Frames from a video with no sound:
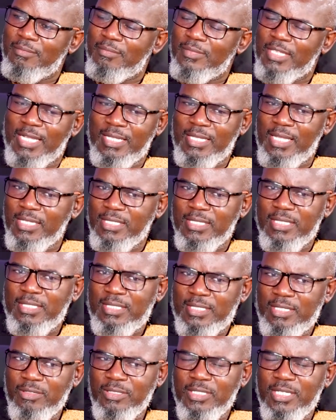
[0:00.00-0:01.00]
And that
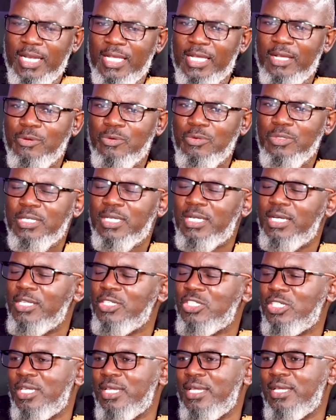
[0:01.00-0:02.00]
sounds like a good
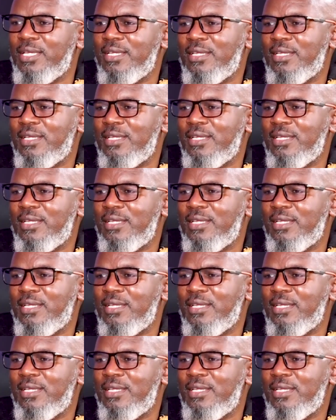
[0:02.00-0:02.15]
cliche.